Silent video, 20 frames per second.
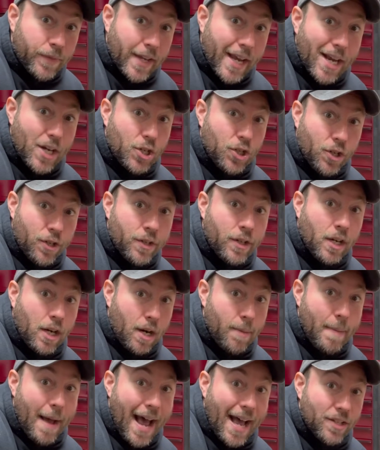It shouldn't
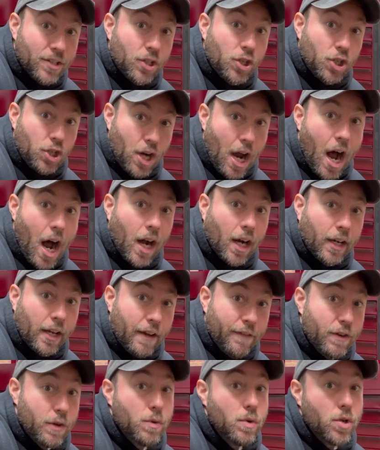come as a shock
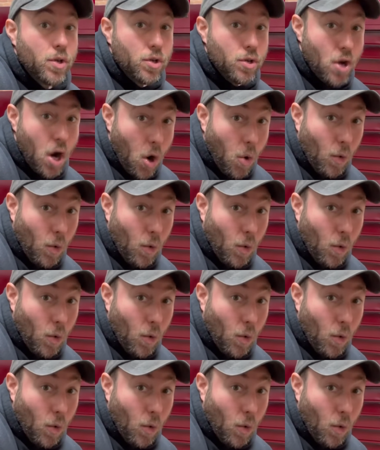if you know